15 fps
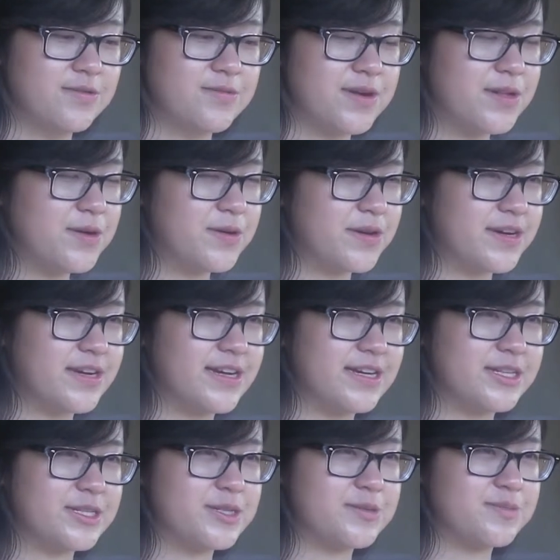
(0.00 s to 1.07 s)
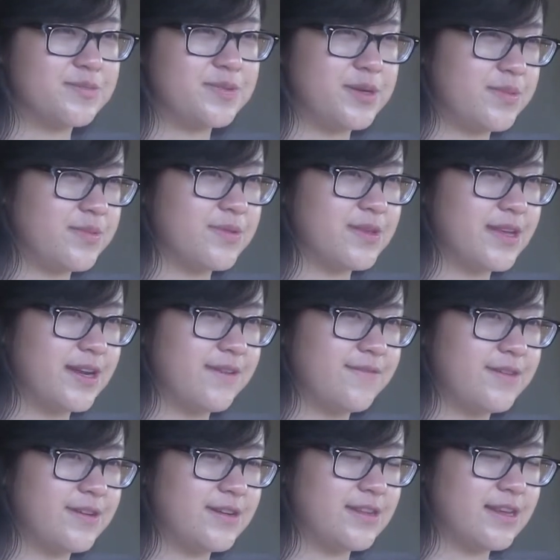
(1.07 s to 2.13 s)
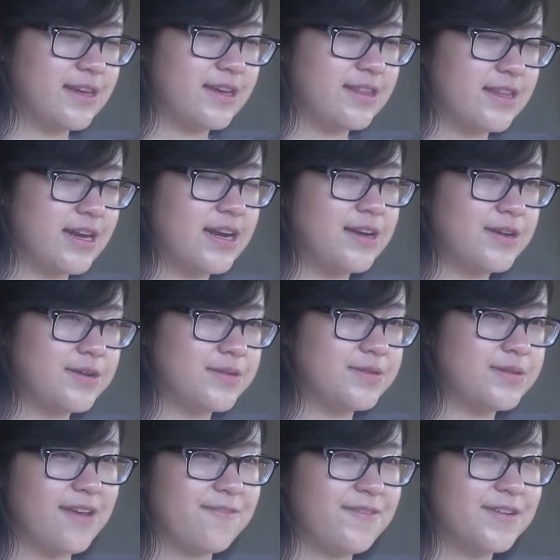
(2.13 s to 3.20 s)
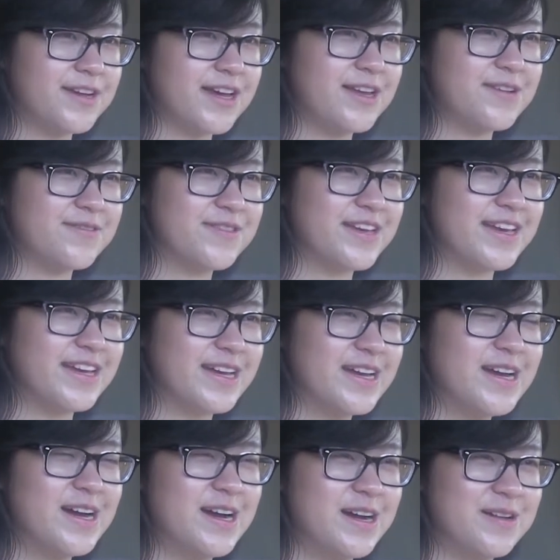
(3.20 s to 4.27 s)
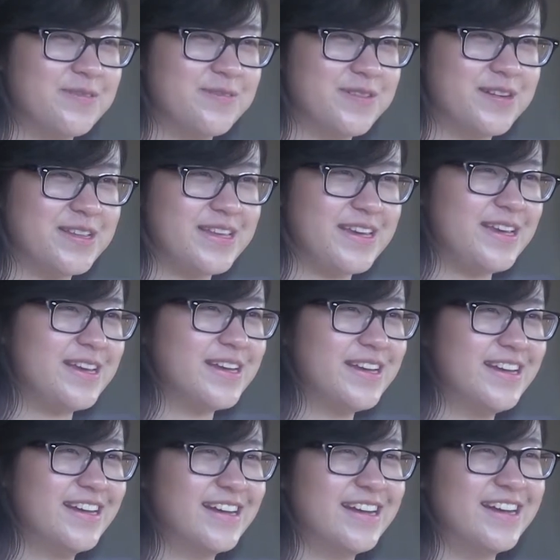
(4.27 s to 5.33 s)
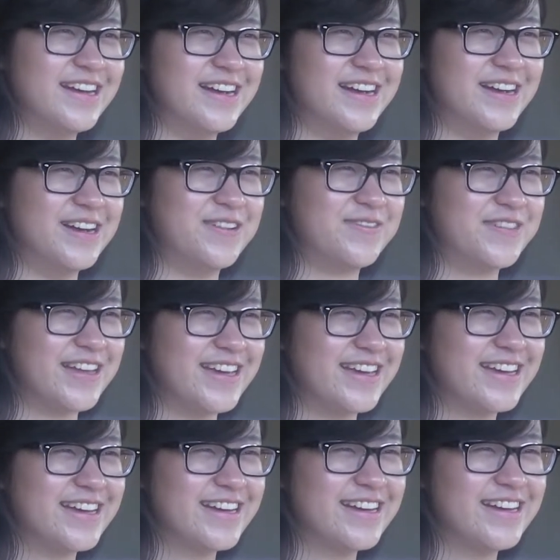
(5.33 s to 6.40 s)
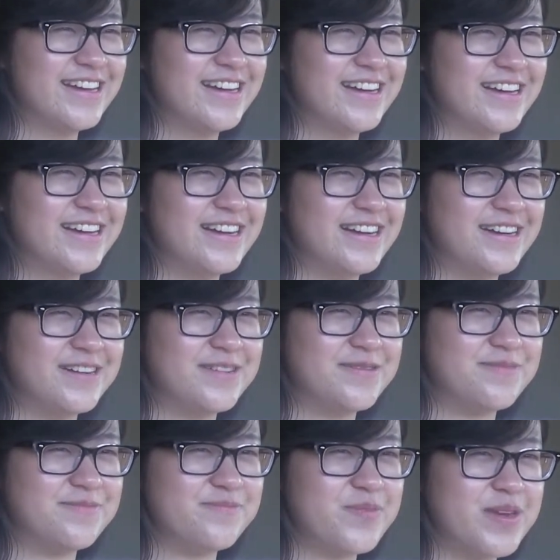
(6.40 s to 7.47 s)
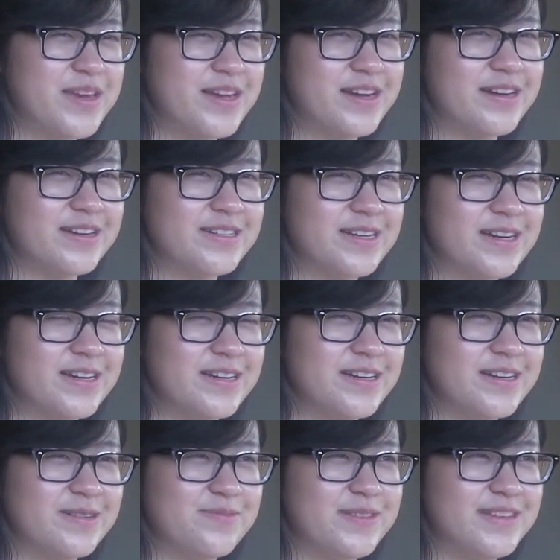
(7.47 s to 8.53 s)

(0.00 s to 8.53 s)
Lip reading: well-organized people that I know. I feel kind of like unworthy of like being her daughter